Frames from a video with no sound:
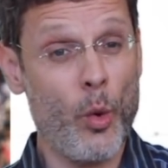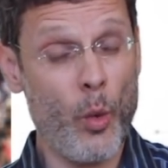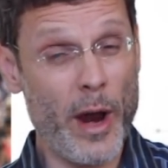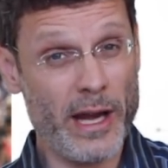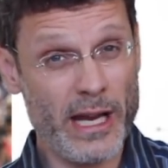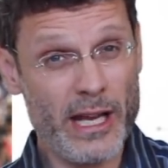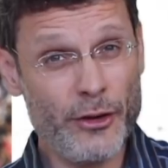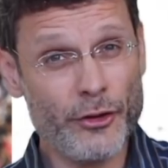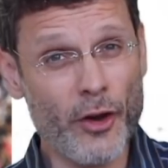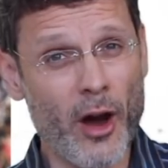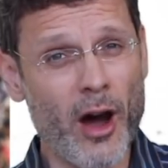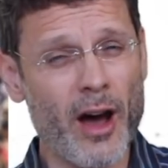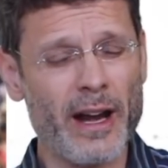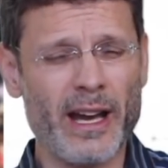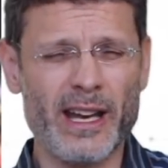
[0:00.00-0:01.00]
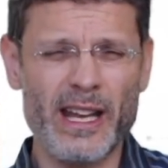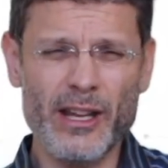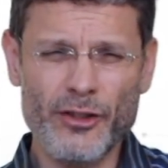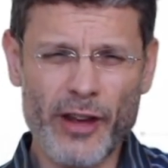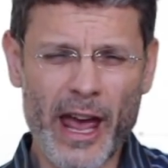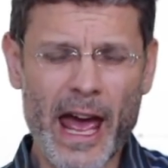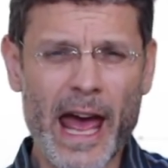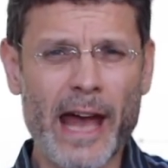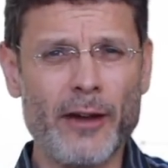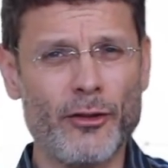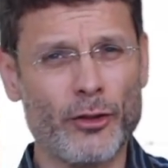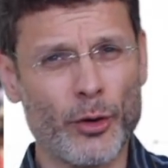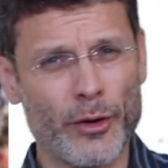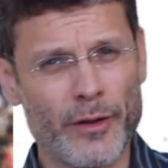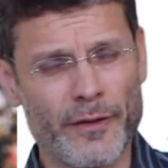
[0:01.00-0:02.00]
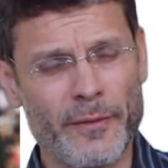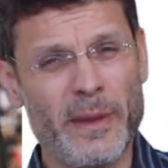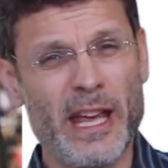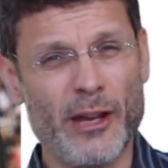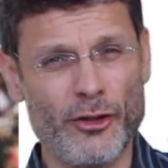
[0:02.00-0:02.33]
when he's on, and he's had sort of